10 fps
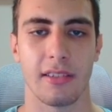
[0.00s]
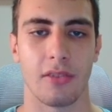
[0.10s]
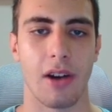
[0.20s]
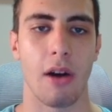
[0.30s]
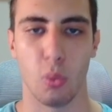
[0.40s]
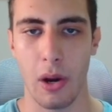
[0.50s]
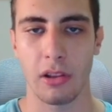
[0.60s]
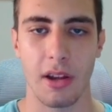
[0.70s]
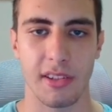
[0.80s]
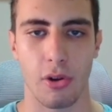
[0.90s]
is around weight
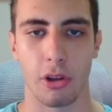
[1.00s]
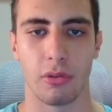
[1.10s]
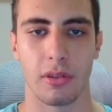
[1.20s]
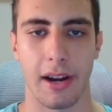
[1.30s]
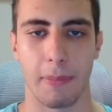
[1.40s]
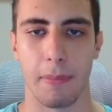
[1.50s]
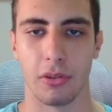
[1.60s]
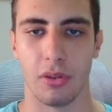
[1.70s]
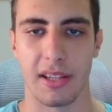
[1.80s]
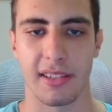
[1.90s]
loss is going to direct people
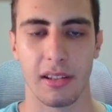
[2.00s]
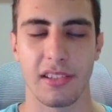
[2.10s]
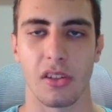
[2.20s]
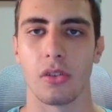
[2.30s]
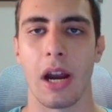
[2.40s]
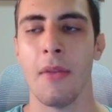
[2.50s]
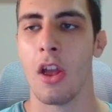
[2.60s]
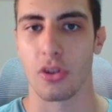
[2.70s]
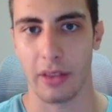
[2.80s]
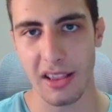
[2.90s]
to this listicle, right?
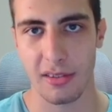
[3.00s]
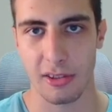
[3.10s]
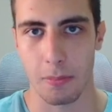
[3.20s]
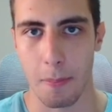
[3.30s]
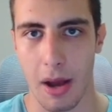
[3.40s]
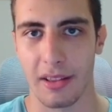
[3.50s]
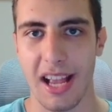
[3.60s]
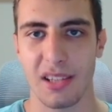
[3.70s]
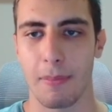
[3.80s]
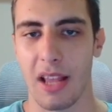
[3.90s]
So
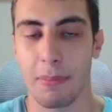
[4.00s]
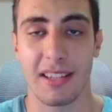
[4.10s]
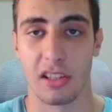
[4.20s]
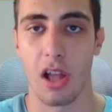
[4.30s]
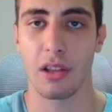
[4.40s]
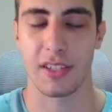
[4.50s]
that makes a lot